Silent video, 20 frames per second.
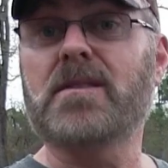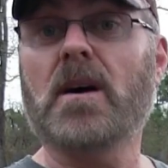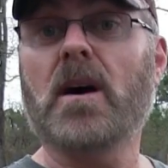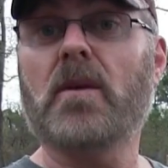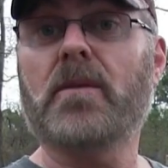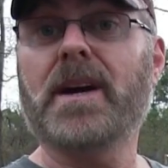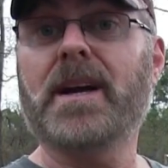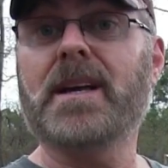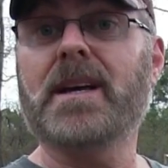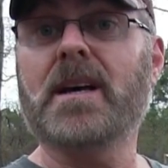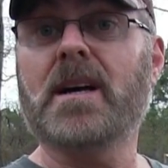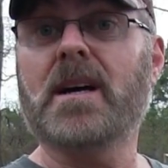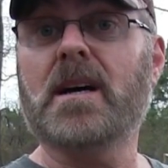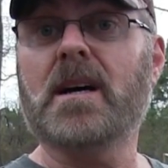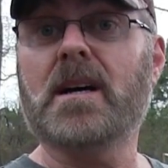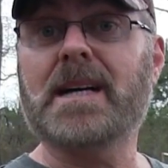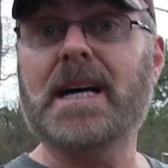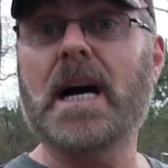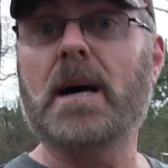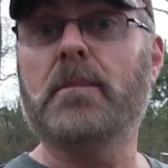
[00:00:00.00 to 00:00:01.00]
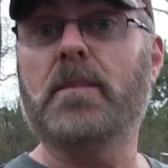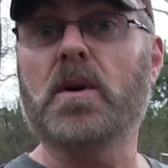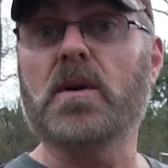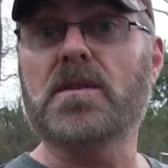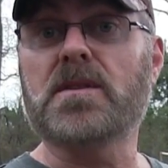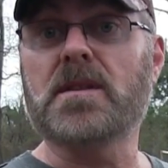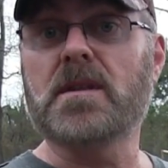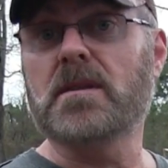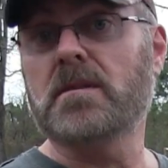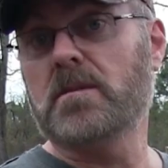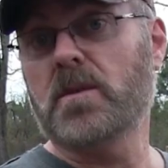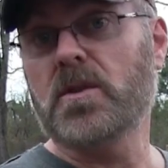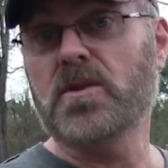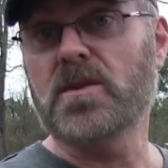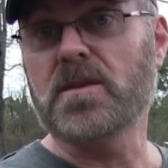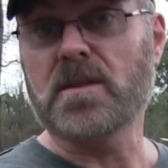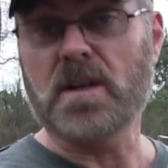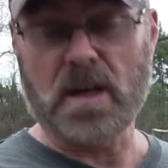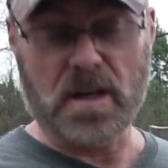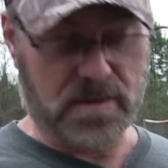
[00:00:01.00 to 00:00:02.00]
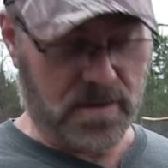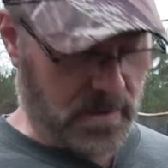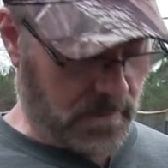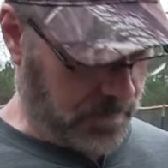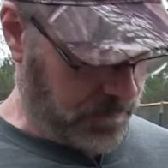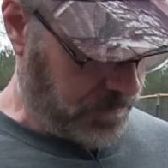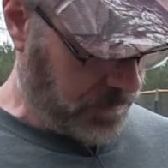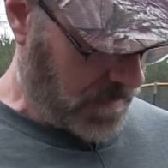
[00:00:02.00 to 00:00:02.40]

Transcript: already composted, which is awesome.